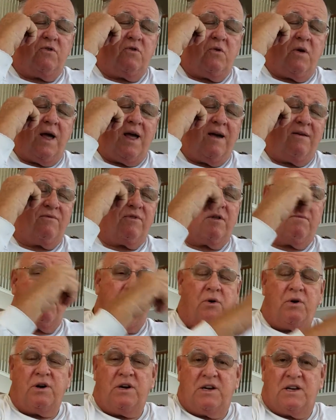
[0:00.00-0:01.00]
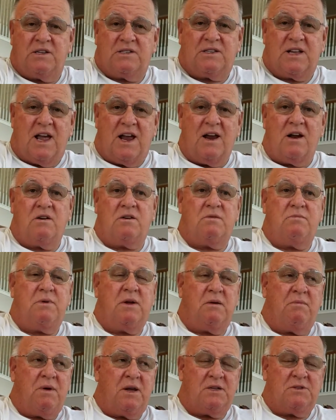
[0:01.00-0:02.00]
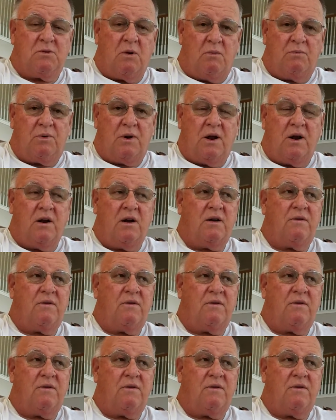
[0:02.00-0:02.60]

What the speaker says: you have the burning desire to be a baseball player,